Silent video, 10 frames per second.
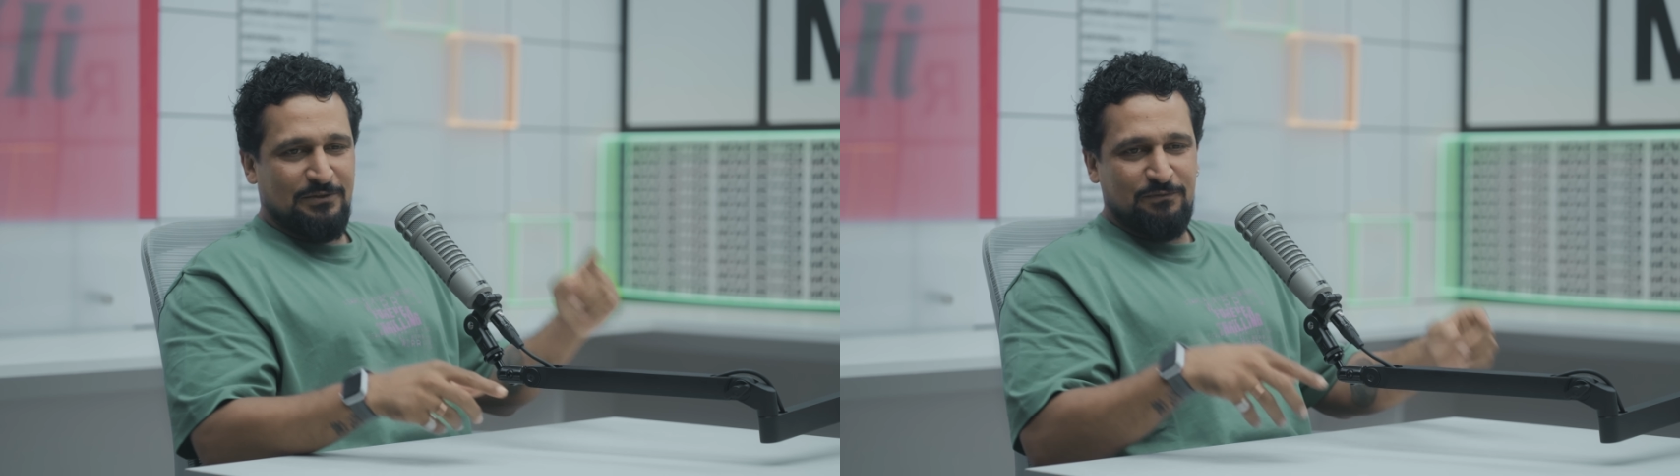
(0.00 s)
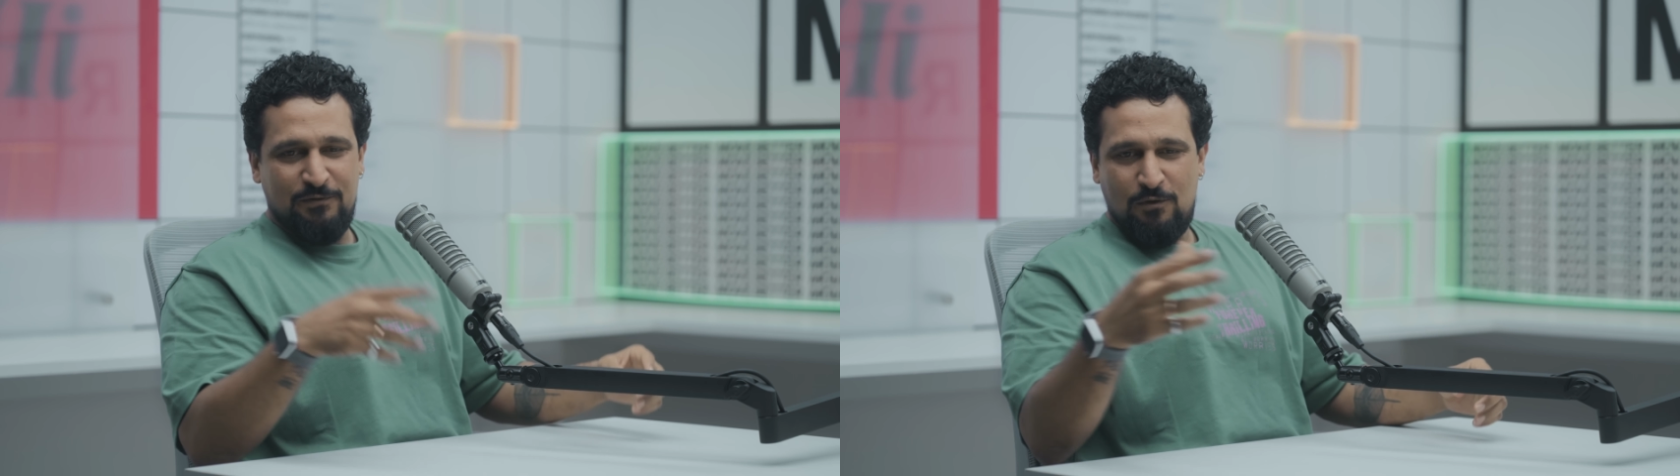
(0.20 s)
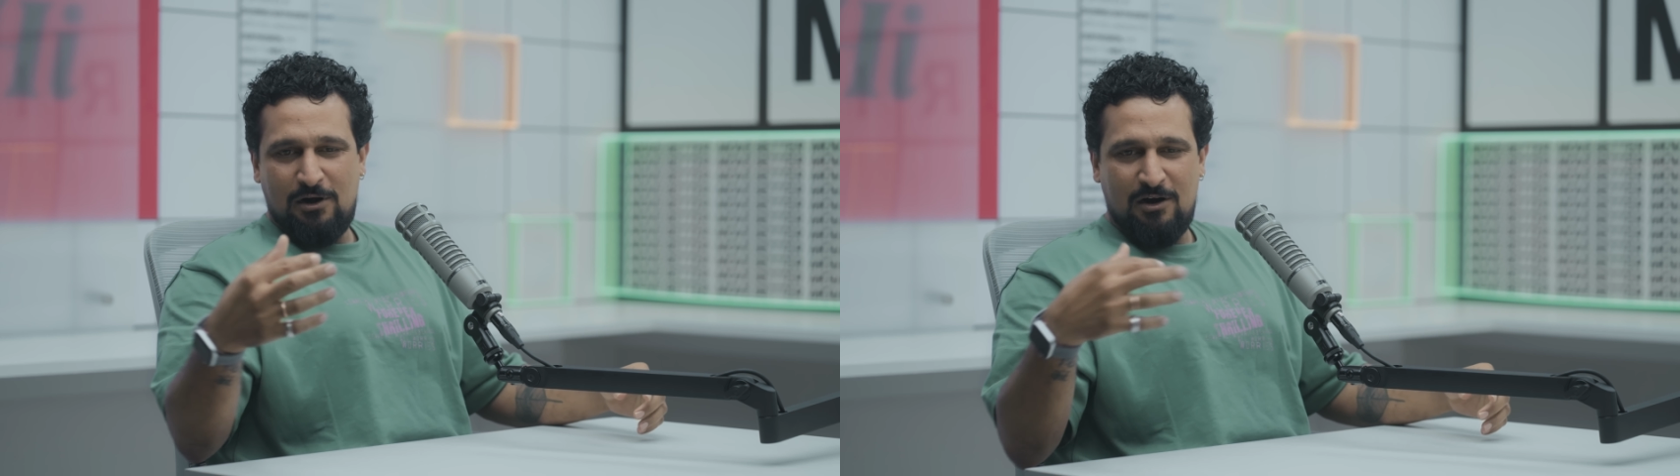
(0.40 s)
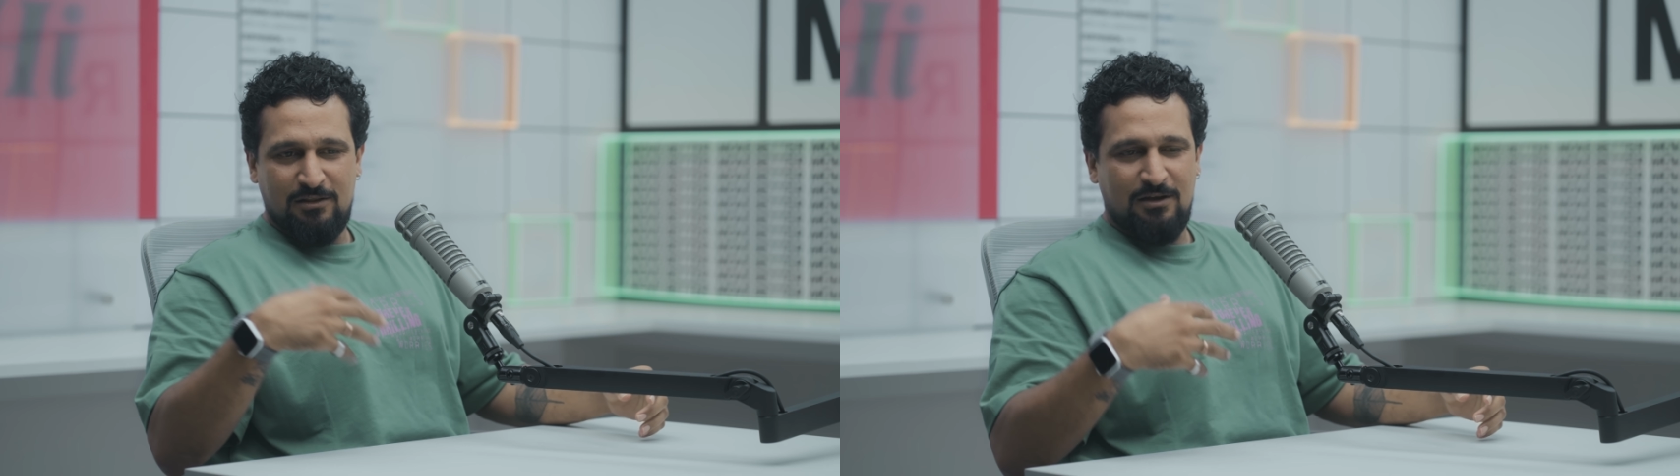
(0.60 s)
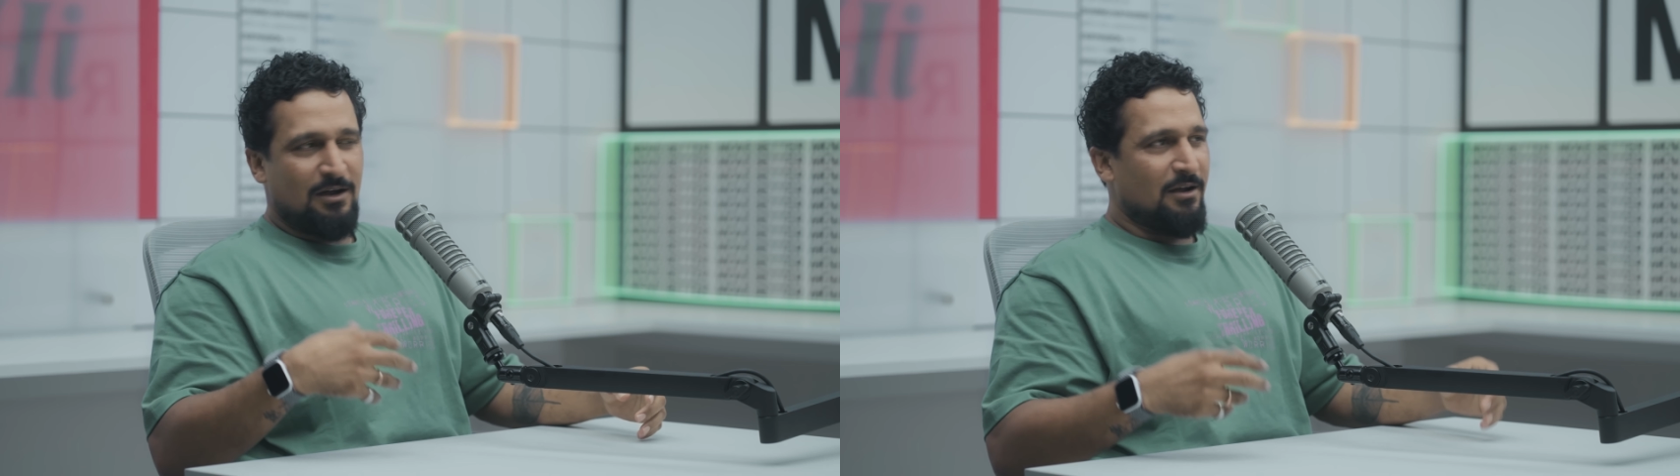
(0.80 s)
we've gotten out of
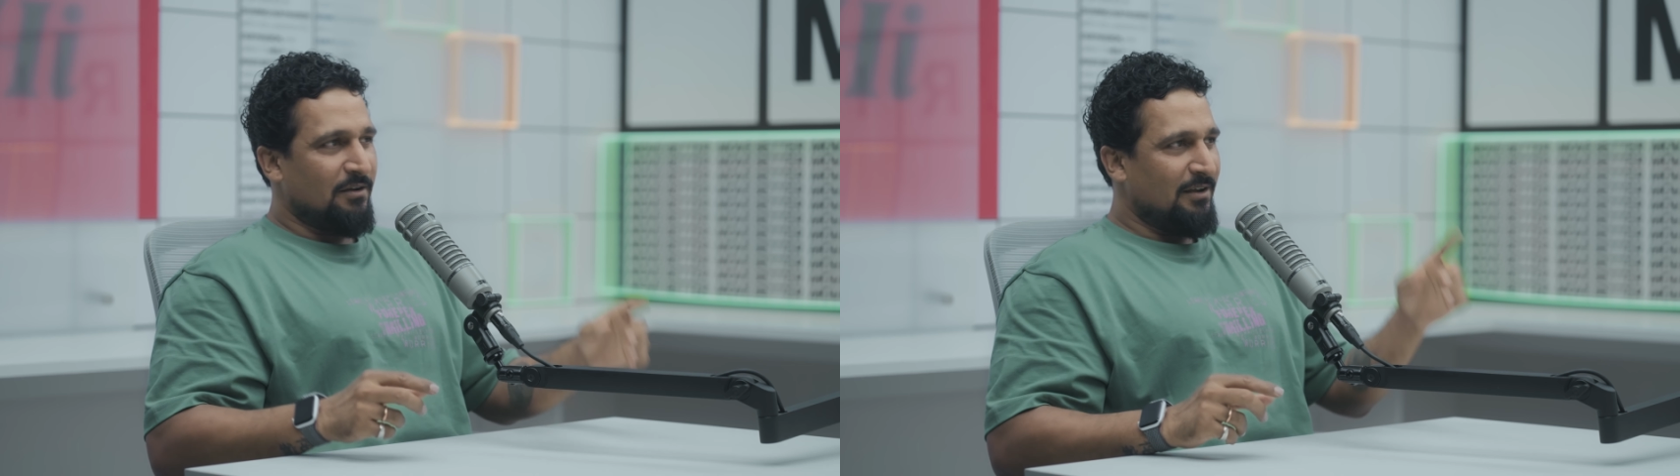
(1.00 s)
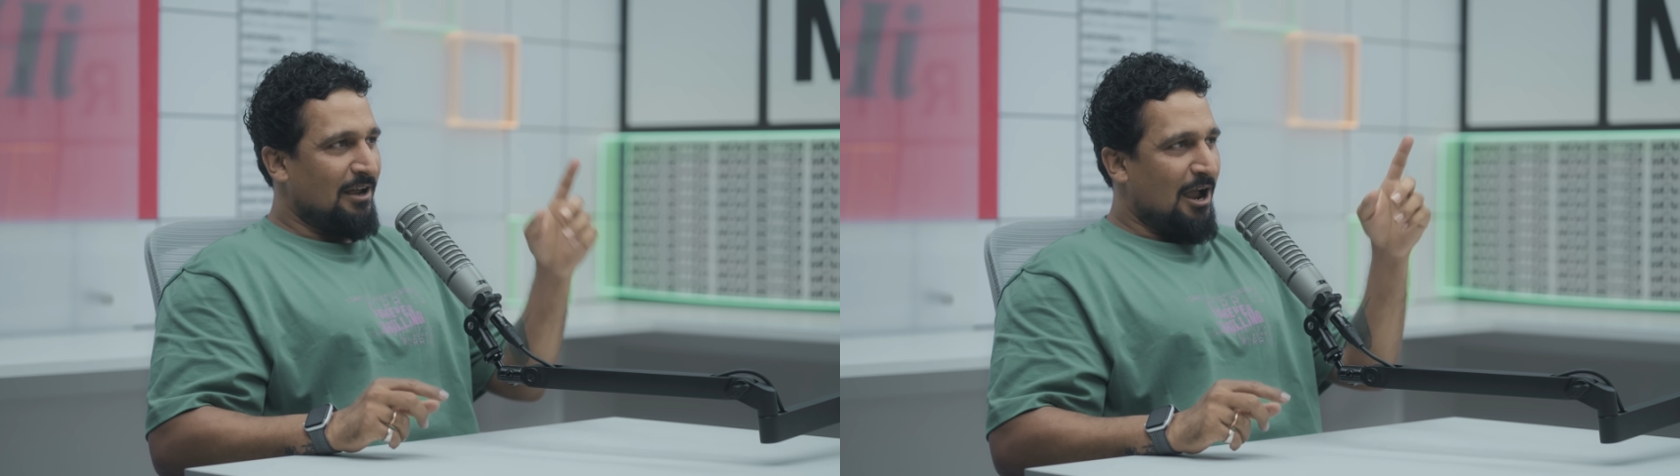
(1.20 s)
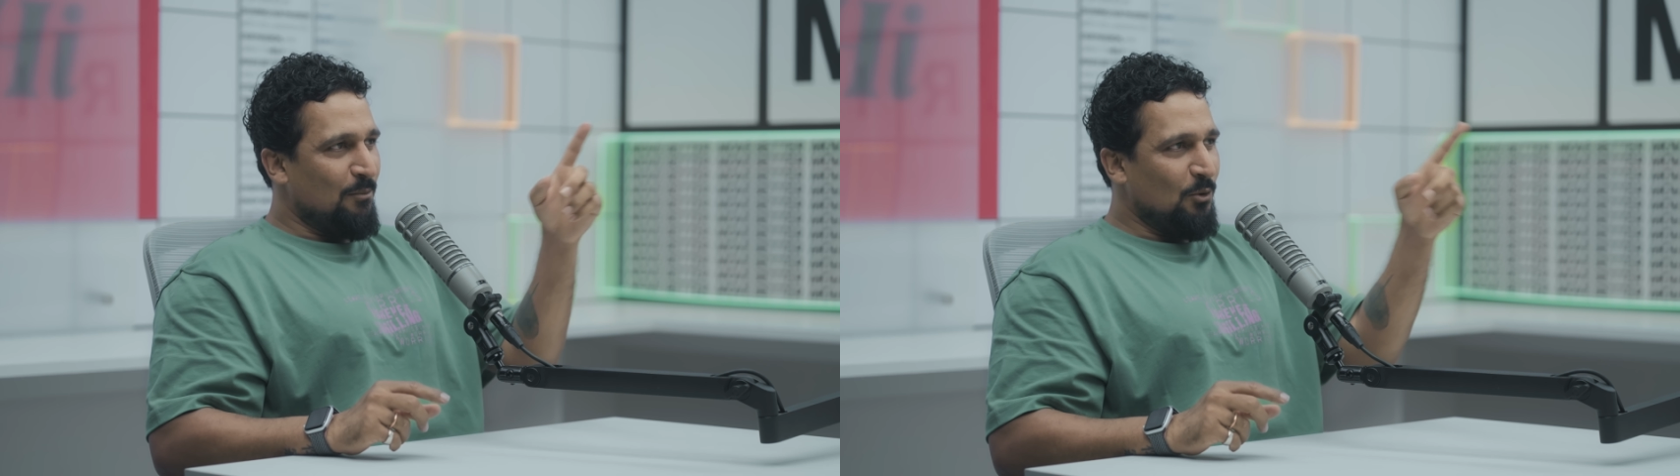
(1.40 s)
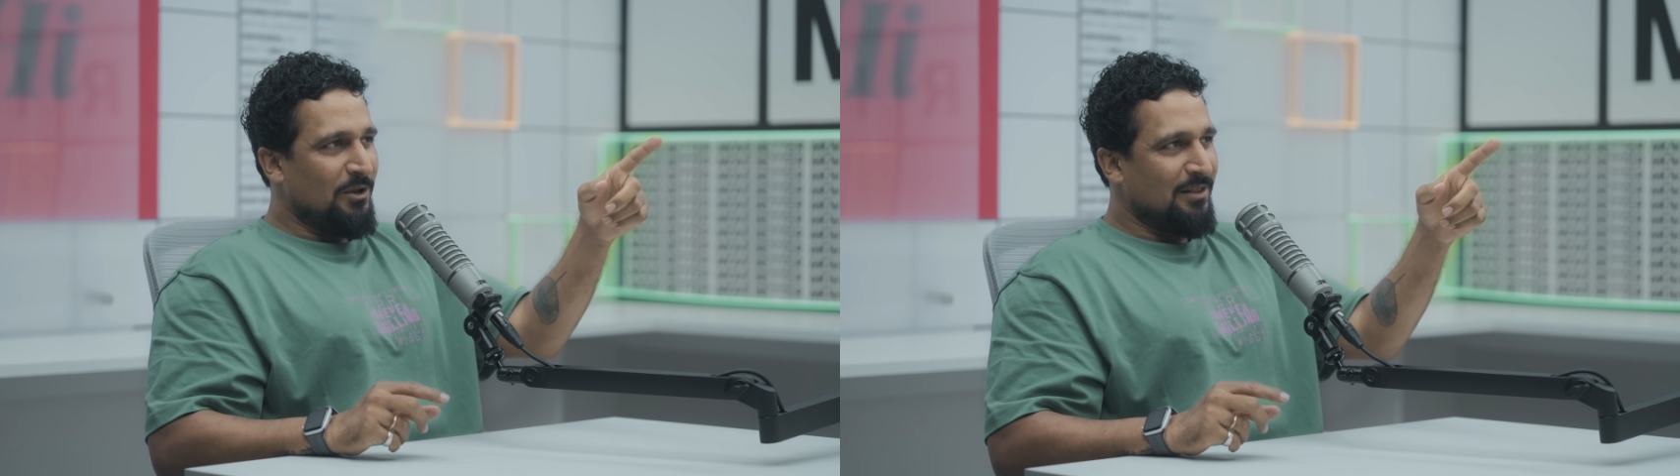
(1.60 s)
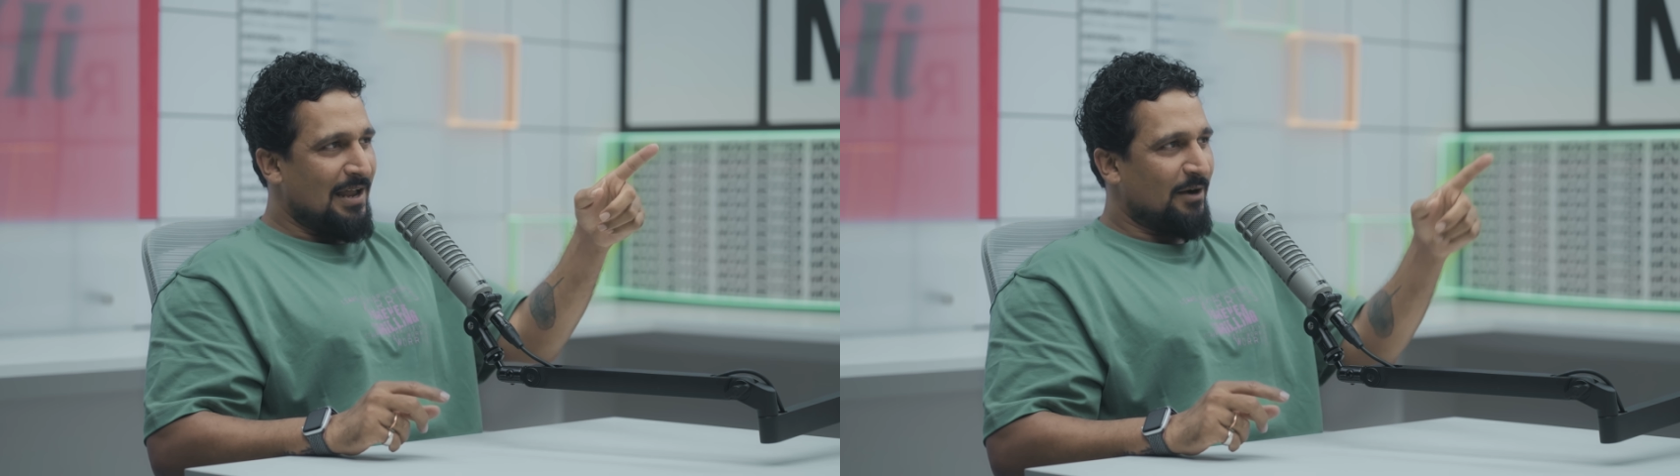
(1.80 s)
the car, I'm
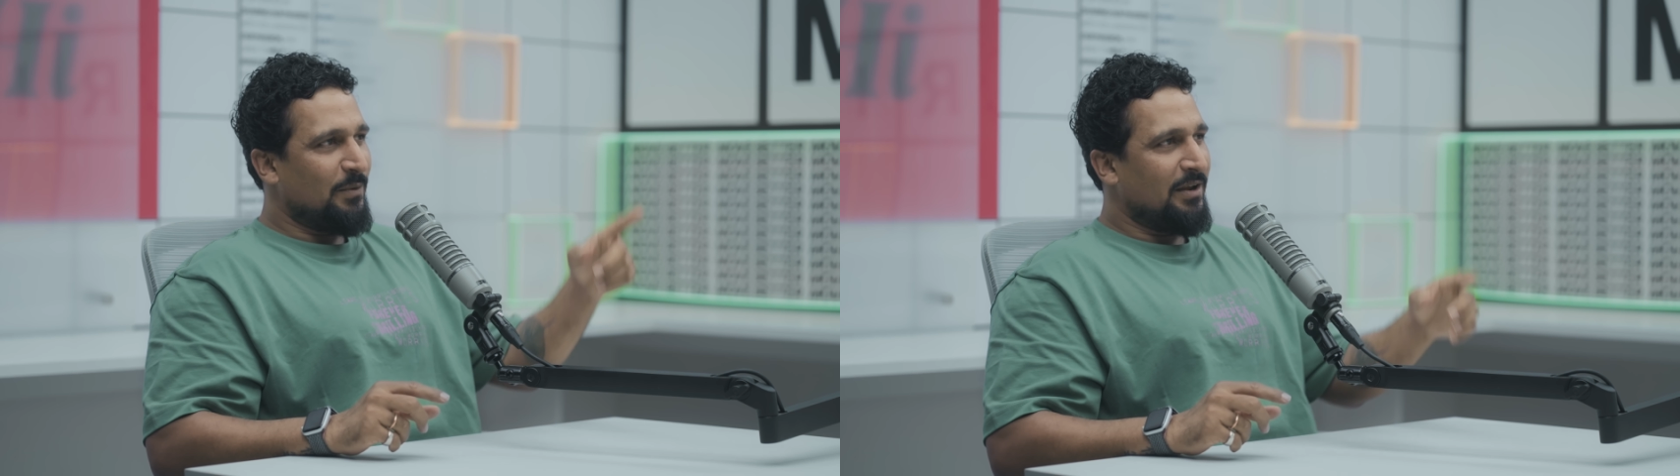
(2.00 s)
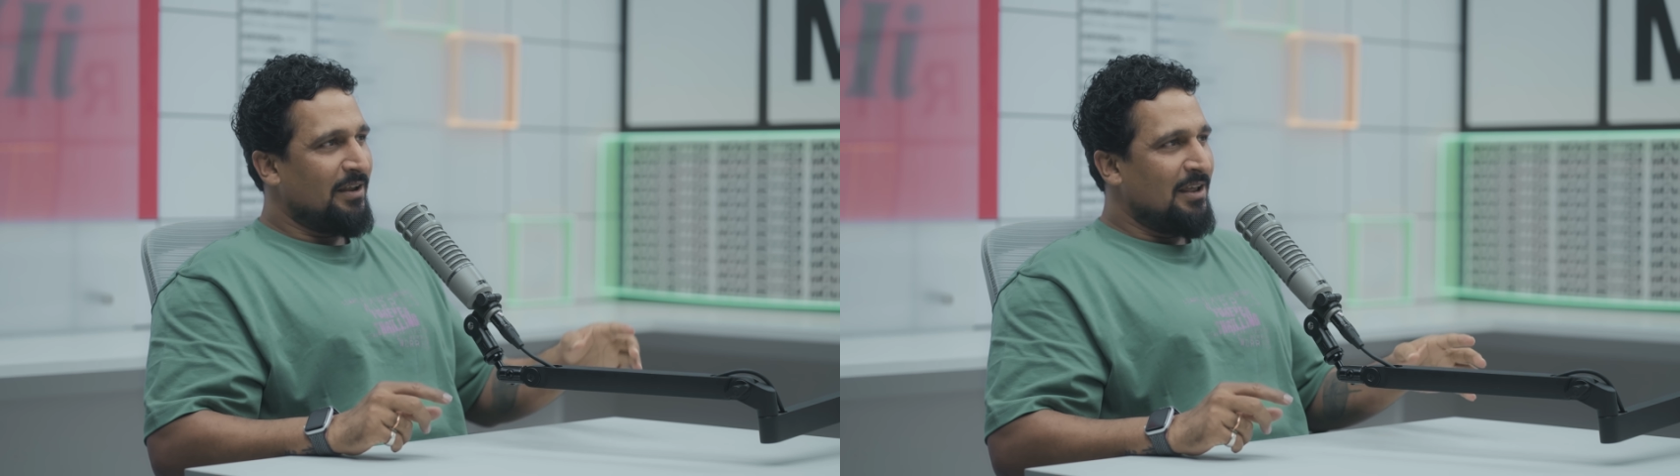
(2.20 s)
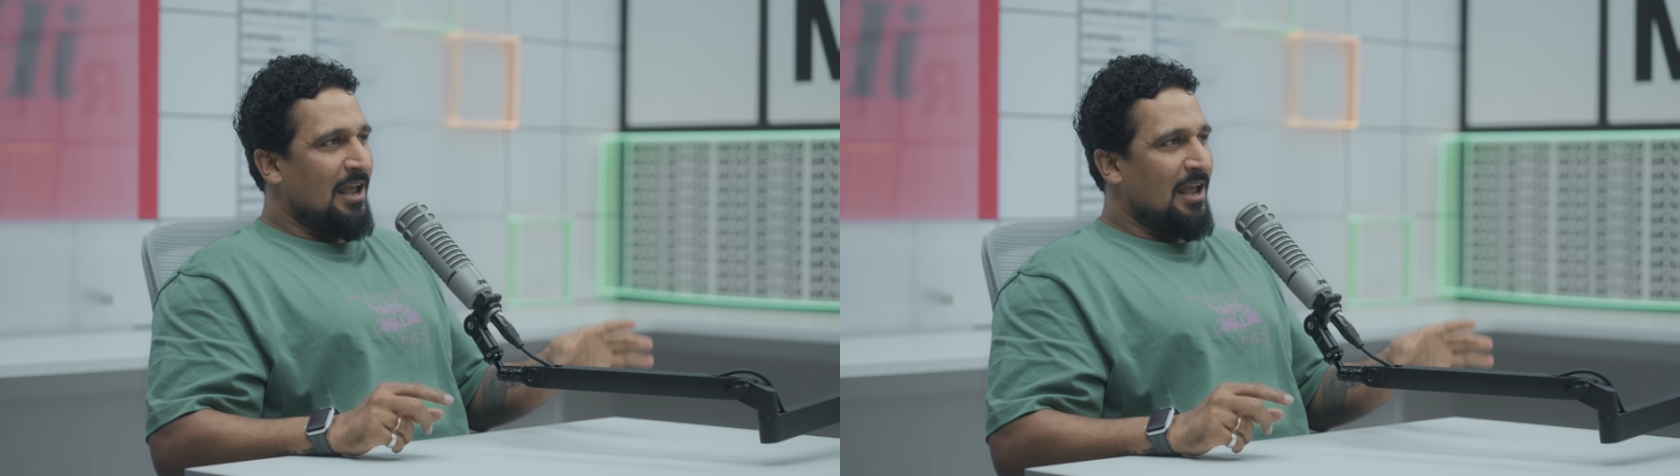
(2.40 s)
looking that way,